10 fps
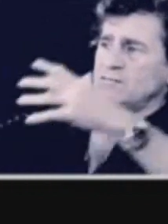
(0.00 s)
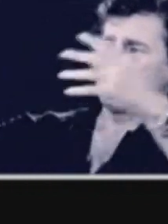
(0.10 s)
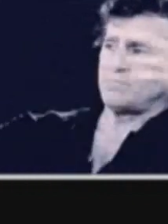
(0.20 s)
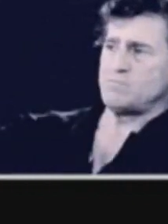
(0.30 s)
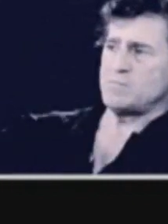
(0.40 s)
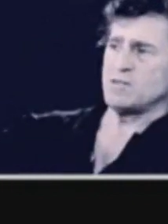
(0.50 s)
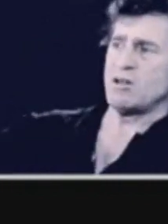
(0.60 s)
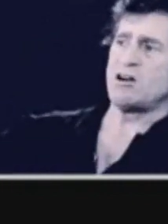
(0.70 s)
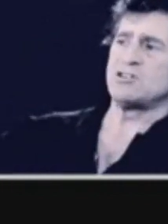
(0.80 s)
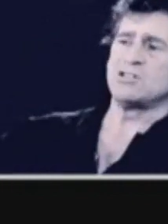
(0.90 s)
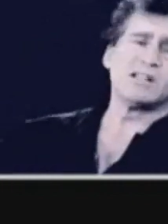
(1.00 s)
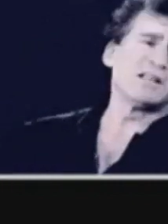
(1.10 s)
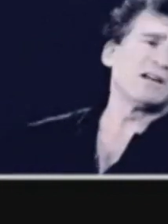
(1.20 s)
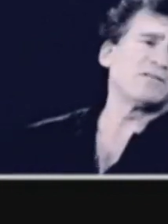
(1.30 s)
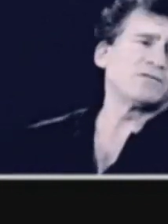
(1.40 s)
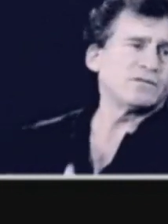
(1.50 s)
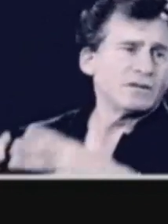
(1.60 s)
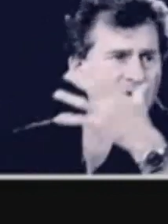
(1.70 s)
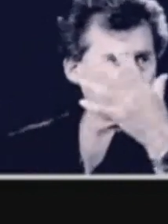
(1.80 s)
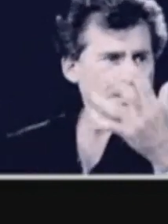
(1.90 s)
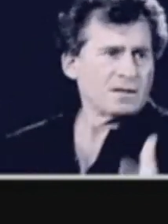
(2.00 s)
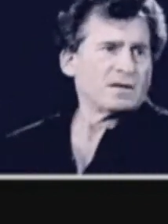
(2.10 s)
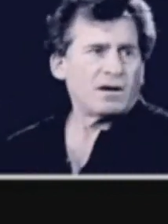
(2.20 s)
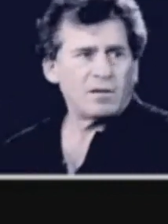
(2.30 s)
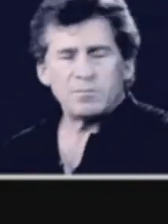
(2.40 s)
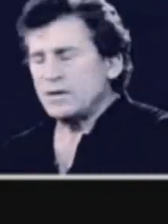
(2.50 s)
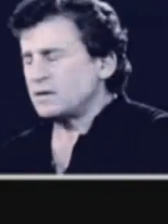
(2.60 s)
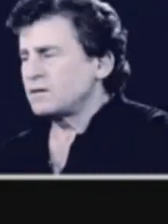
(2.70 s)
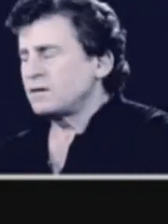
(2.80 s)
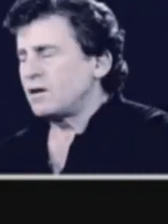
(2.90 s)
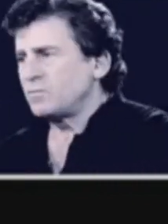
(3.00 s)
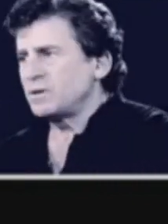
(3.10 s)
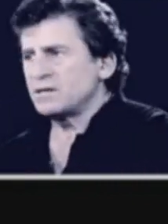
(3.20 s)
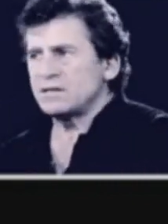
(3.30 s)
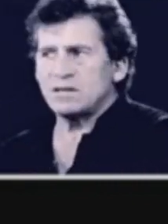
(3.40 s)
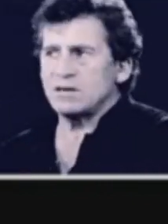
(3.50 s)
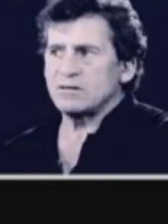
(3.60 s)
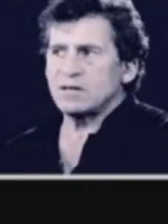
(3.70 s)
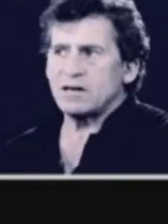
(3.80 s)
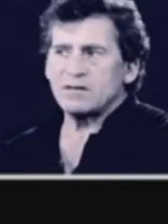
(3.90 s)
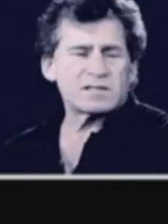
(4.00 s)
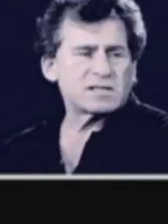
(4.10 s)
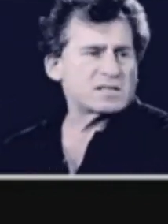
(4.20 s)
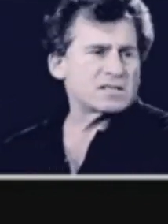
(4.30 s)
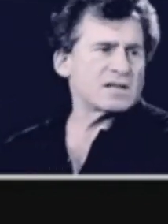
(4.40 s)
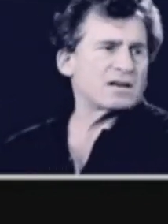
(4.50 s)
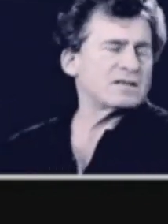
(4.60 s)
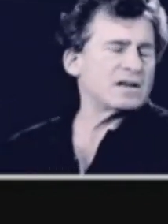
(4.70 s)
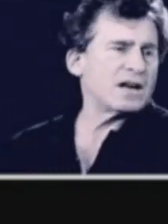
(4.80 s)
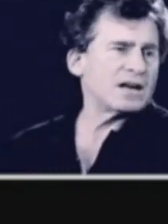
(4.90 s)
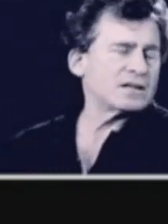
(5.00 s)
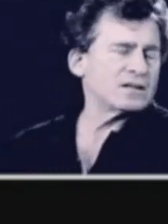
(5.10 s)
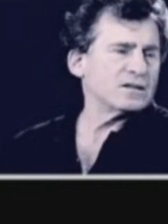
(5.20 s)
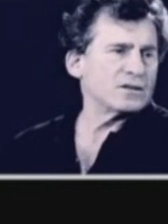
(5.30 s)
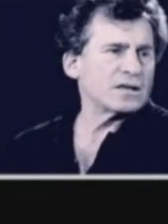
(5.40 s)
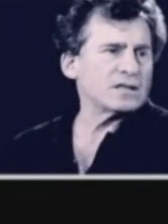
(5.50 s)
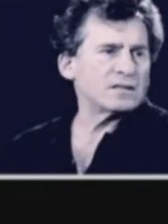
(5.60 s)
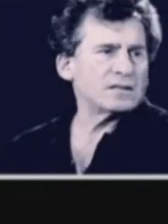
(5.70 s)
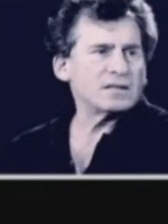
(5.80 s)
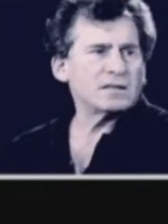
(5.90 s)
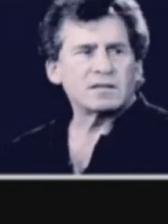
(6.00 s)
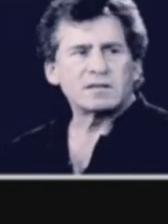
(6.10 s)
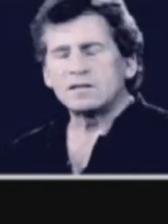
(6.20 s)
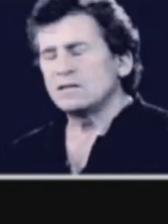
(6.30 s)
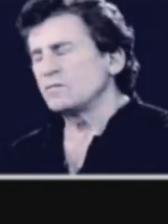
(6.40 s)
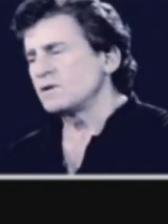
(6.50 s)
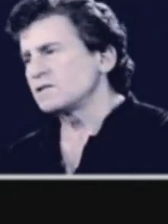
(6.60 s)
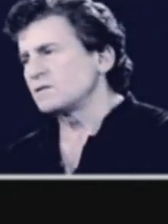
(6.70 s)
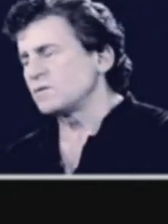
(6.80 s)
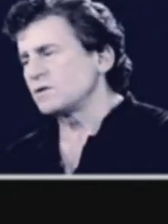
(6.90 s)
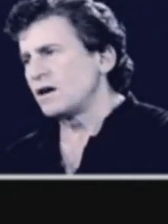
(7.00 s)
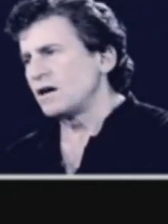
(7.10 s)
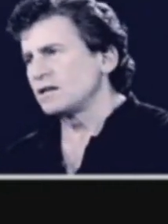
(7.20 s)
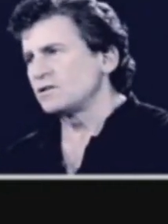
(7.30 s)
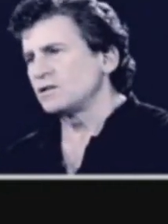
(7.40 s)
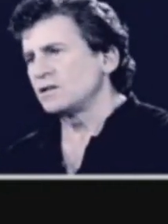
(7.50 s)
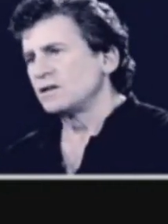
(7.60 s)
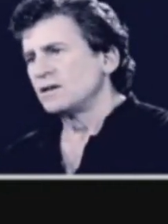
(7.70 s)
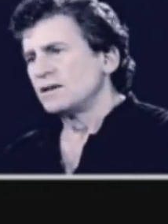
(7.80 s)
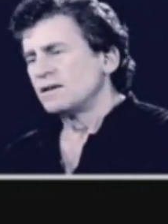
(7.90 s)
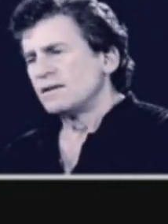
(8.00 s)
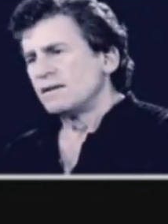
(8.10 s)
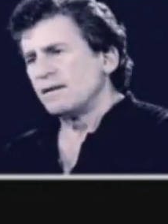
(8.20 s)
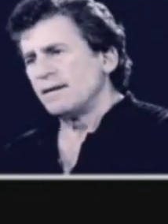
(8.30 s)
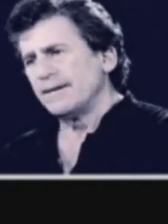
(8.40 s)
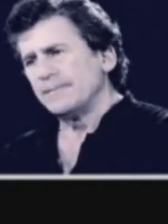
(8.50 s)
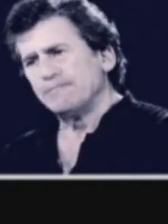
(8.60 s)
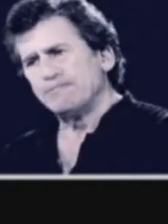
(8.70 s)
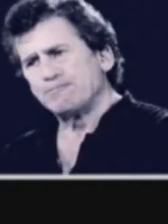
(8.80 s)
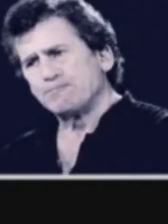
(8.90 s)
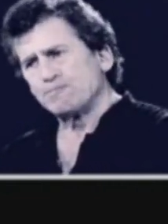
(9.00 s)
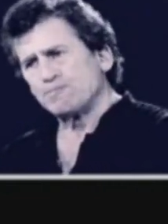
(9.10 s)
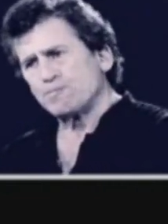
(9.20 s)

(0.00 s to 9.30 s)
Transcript: kind of larger than life albeit, albeit you know, kind of sardonic look at the uh, the Western mythology. Um,